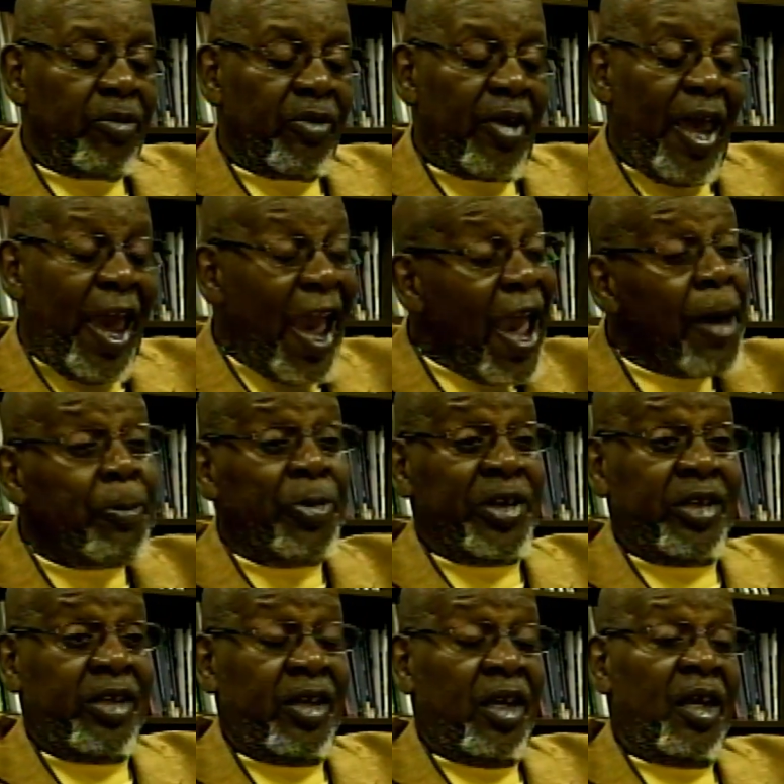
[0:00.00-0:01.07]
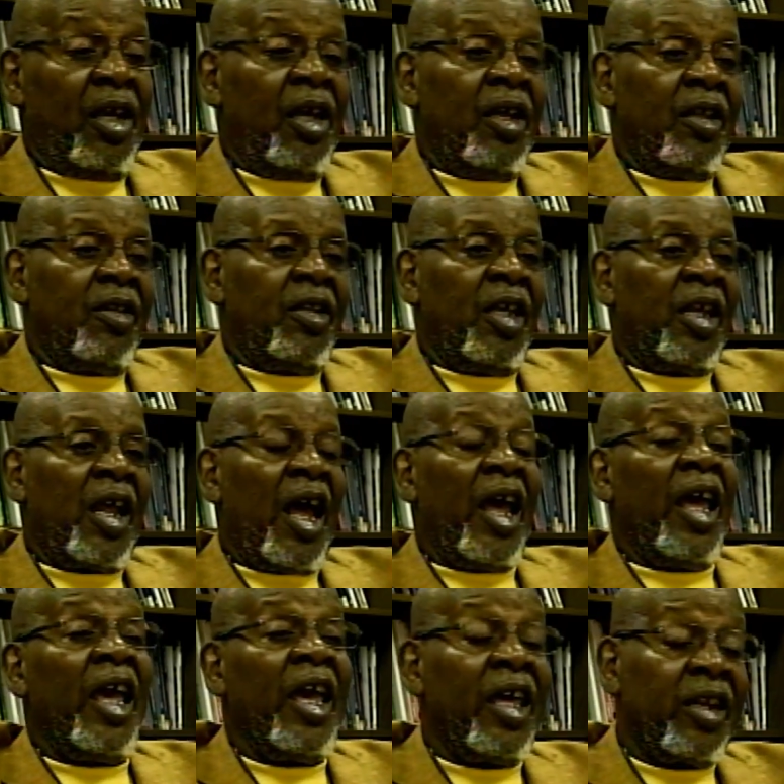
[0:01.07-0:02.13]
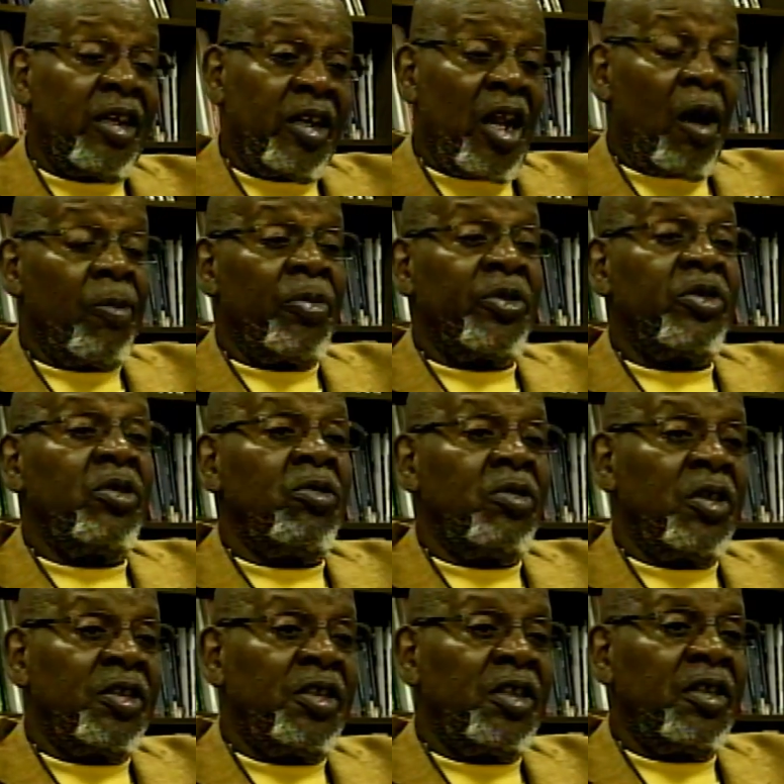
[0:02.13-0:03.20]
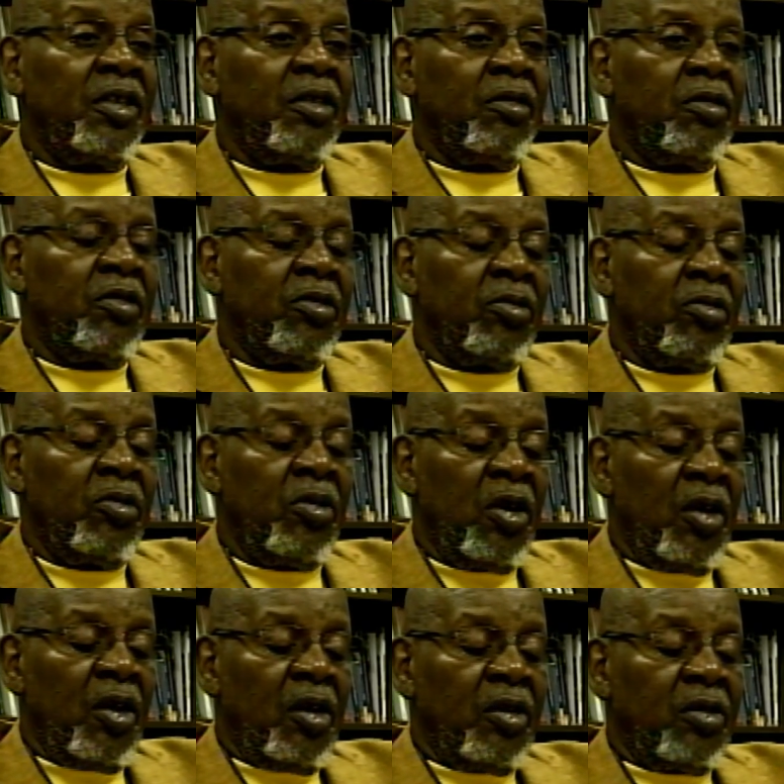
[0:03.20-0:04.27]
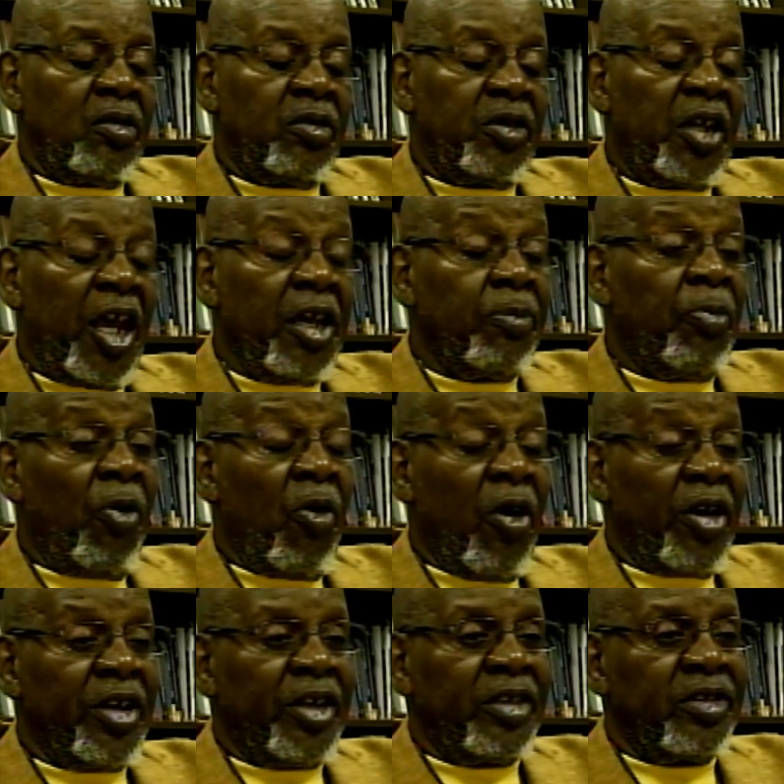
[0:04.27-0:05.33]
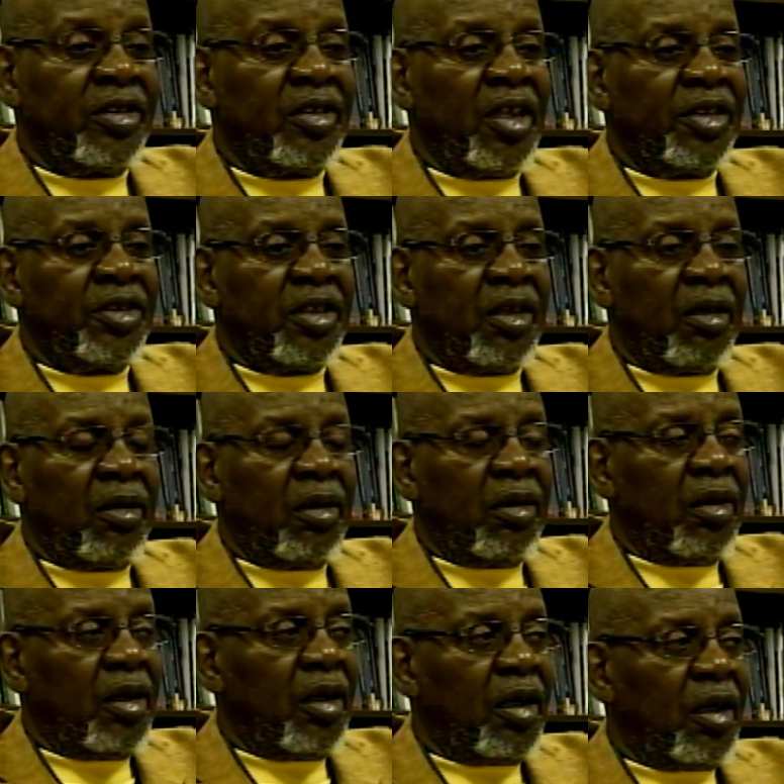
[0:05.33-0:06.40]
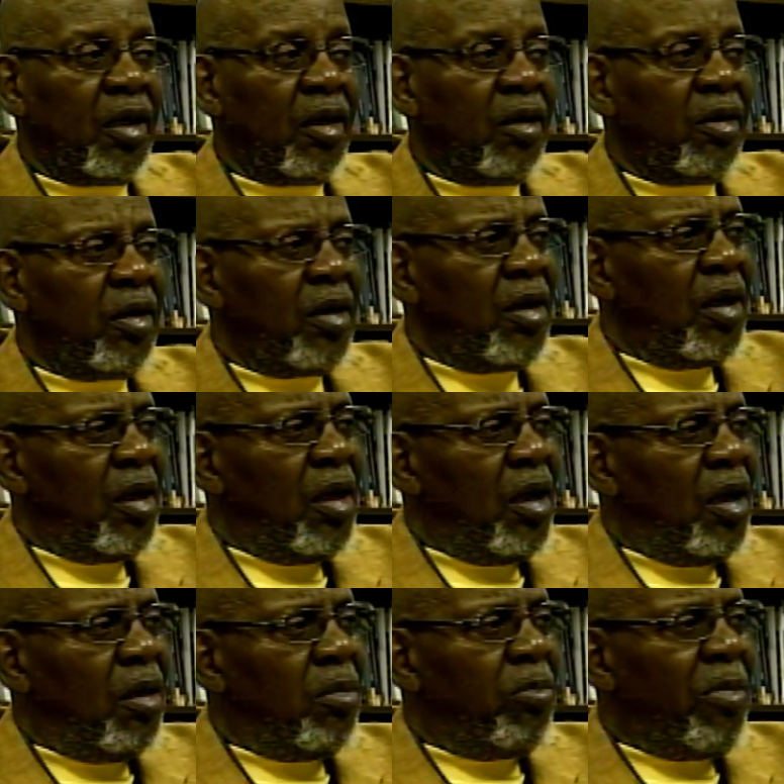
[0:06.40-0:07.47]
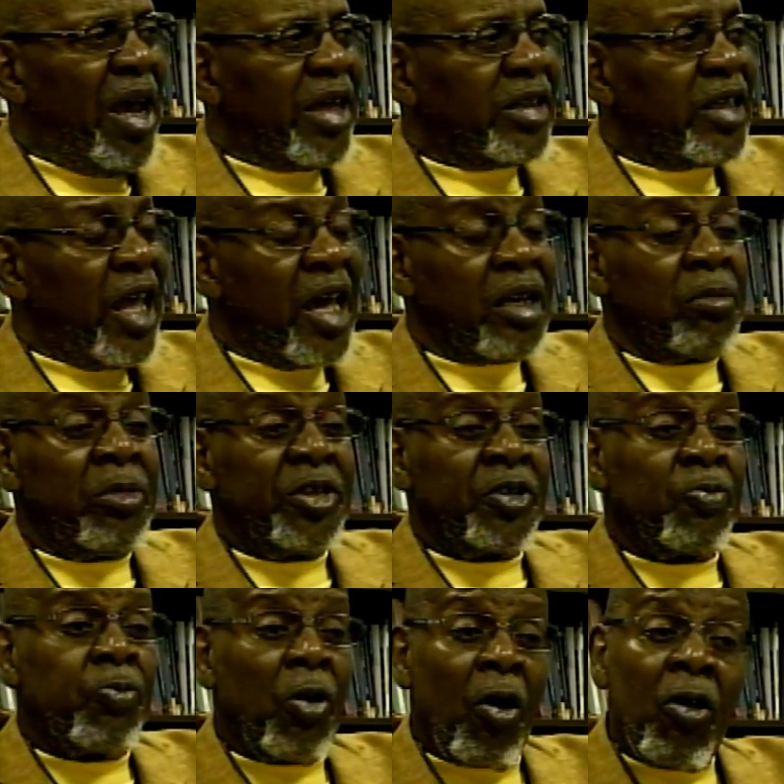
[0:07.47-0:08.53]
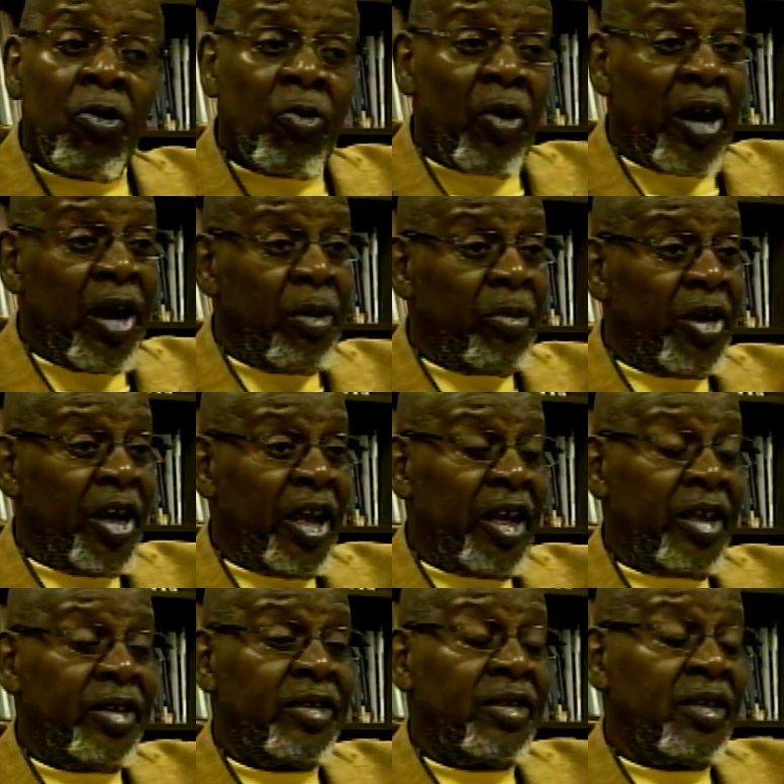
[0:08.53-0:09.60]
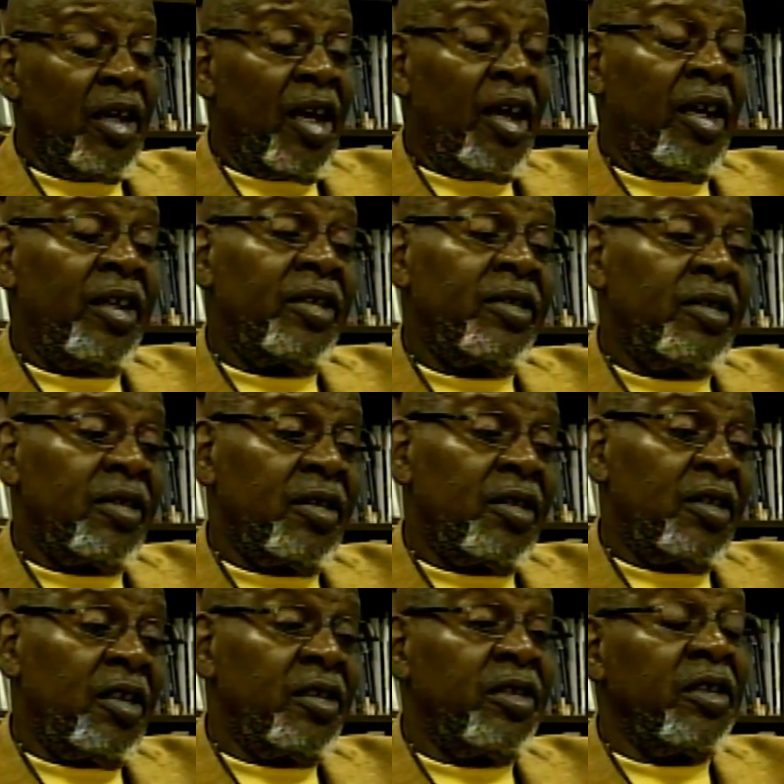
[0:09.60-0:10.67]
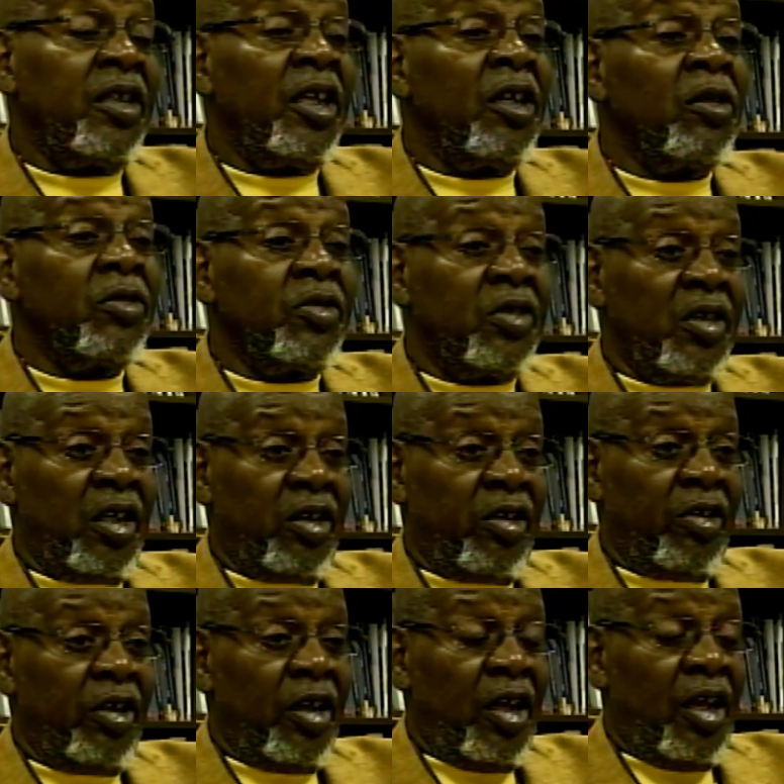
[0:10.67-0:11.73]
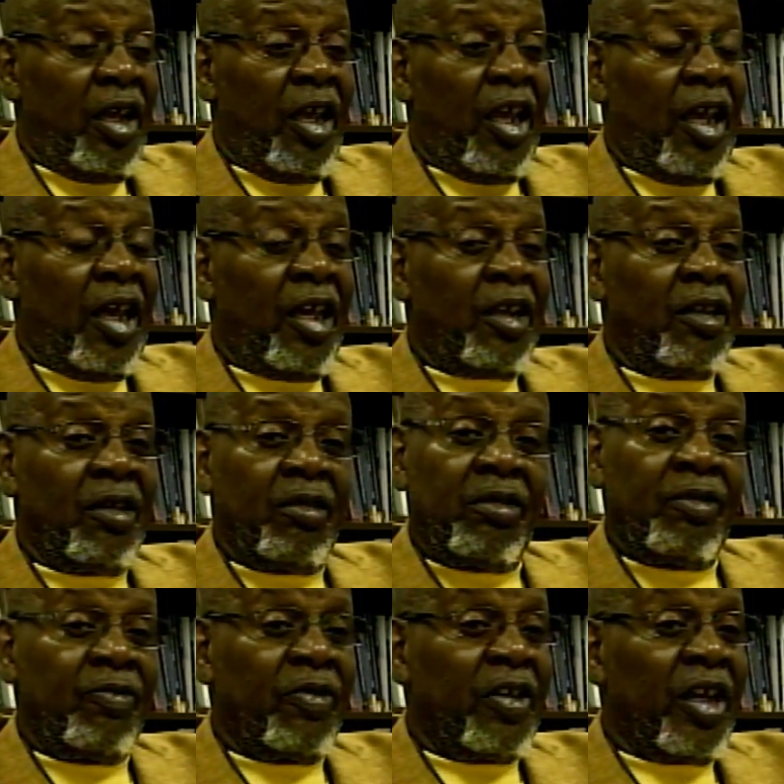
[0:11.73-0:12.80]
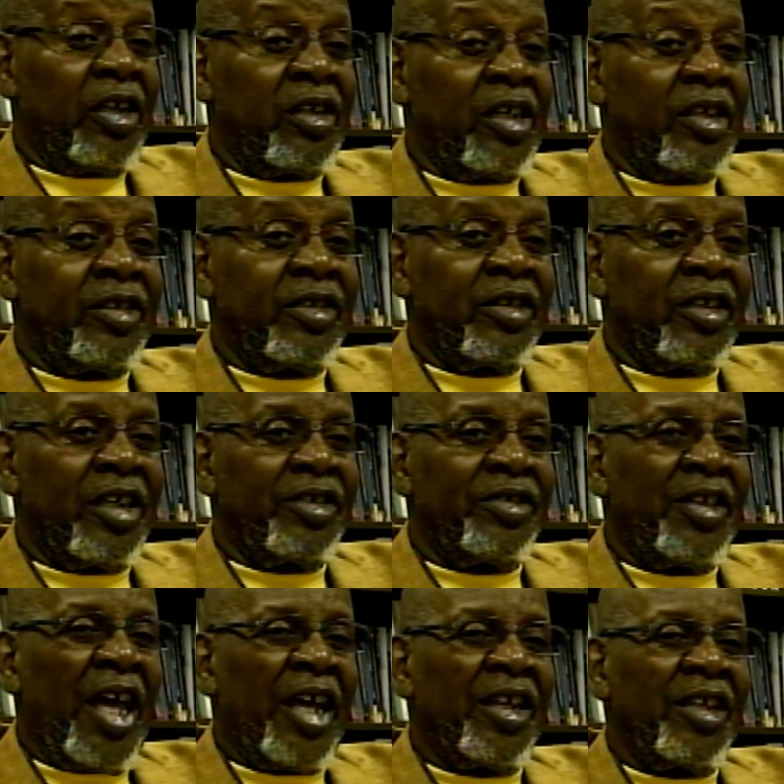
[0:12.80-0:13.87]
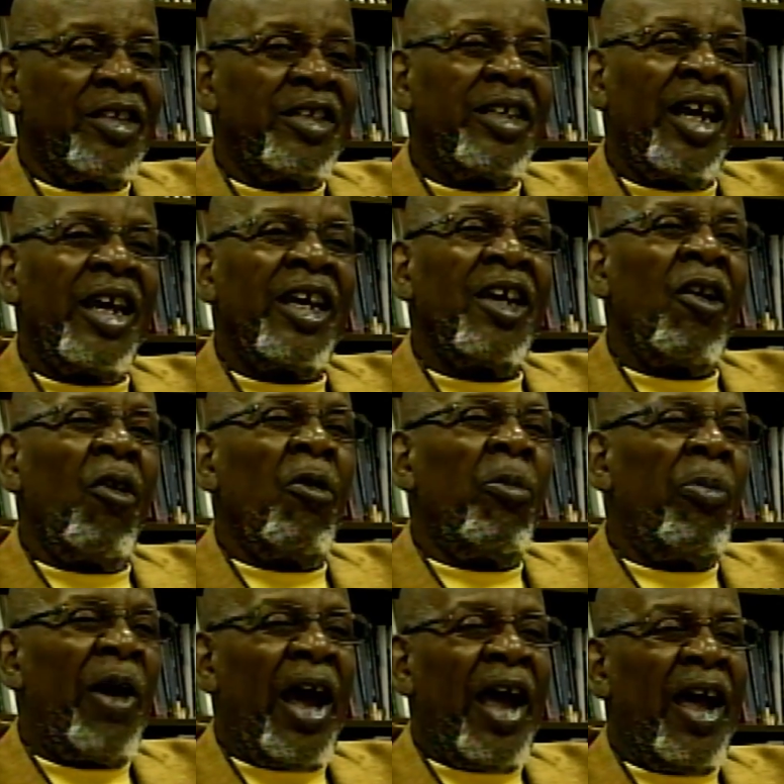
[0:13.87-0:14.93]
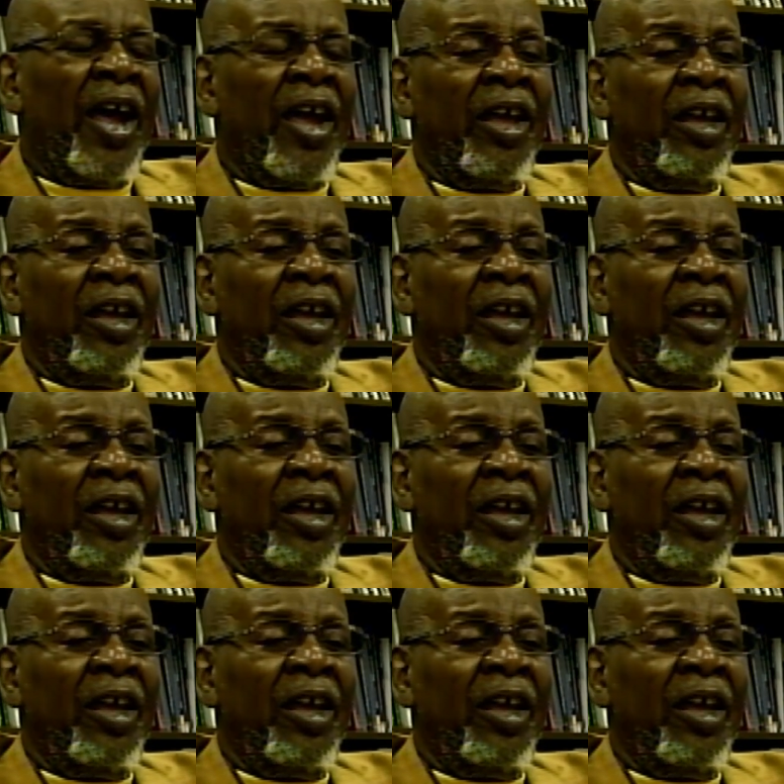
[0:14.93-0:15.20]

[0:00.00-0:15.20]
happy that I had an opportunity to take part in such a magnanimous program as the Skill Center, and there's not a day go by